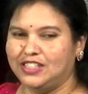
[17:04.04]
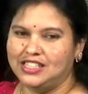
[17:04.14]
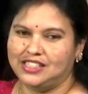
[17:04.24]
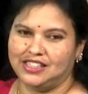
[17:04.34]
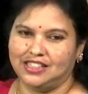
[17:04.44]

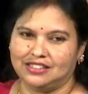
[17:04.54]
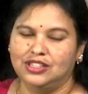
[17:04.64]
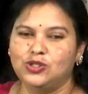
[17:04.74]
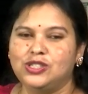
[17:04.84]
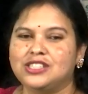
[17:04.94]
is there.
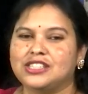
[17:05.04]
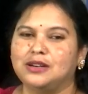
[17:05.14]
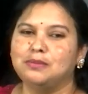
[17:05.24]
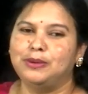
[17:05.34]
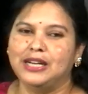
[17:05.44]
You just
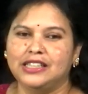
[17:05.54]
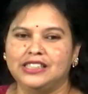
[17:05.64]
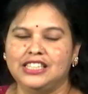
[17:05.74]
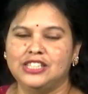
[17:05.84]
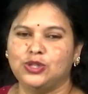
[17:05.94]
compare
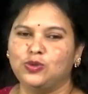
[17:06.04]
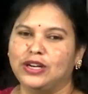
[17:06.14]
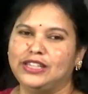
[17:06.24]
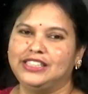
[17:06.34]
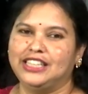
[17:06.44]
these two
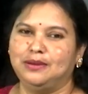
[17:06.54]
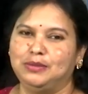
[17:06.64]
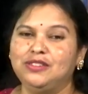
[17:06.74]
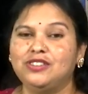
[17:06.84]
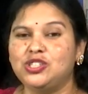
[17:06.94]
and tell
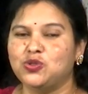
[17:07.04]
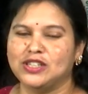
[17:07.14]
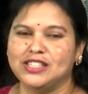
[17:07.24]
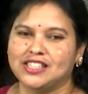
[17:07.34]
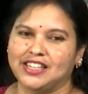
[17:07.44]
me which one
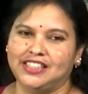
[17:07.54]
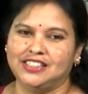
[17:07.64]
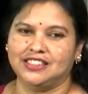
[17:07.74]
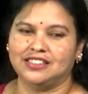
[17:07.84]
is greater.